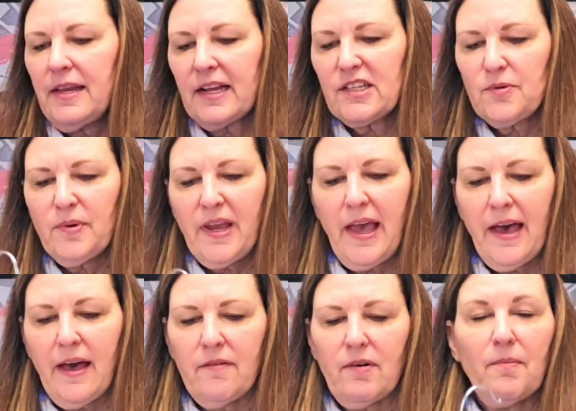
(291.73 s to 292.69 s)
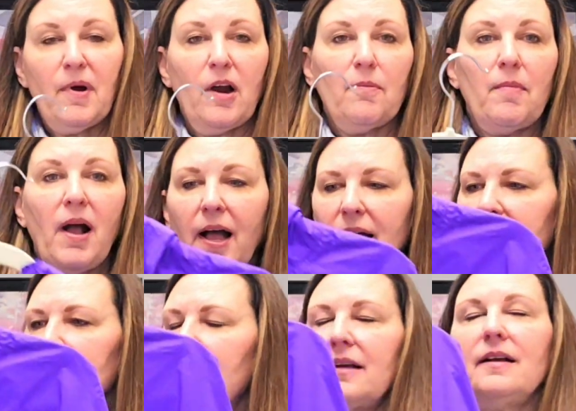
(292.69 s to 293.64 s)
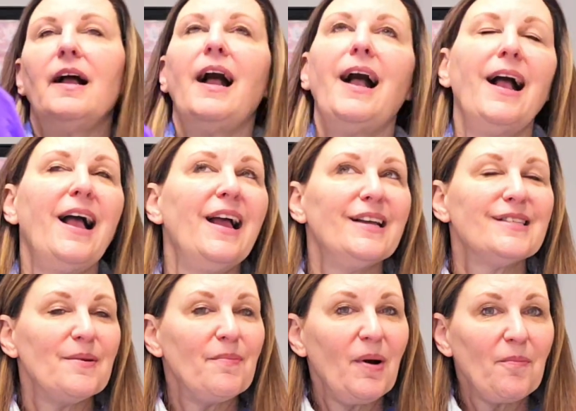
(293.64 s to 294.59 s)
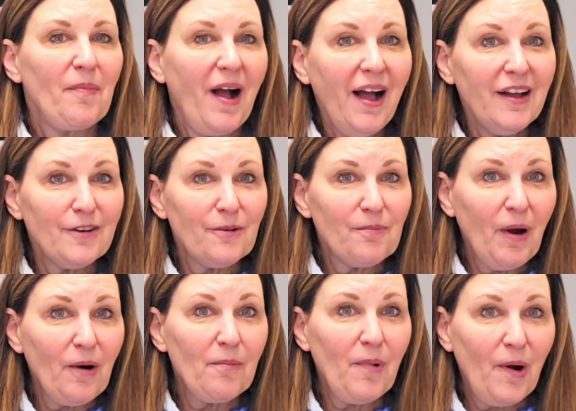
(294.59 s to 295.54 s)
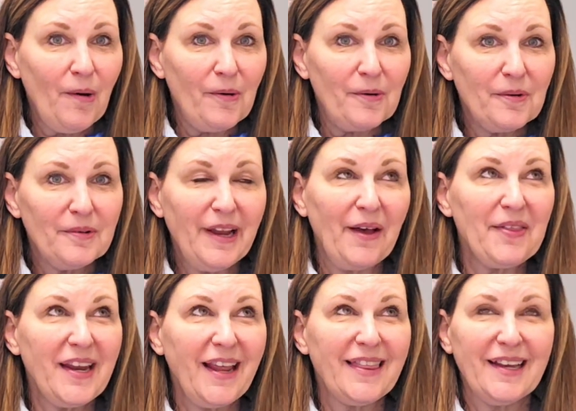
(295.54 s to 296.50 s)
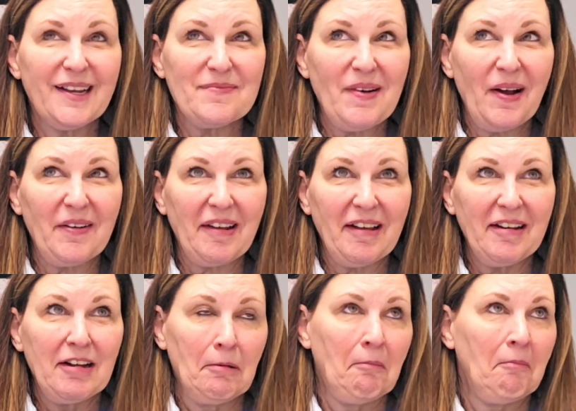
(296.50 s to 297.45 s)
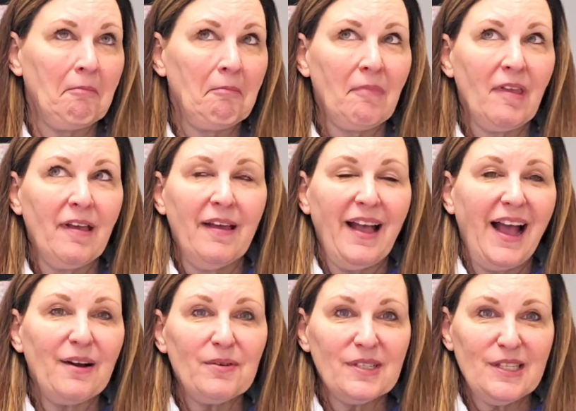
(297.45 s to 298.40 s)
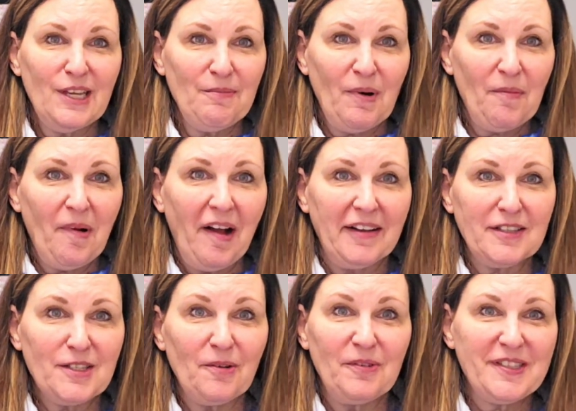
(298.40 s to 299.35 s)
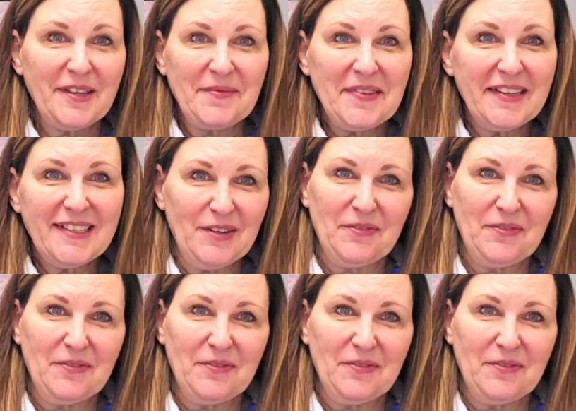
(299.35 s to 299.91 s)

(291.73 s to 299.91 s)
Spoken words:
Next, we have a Marmot. Is it Marmot or Marmot? Now that I think about it, I always say marmot. So if it's something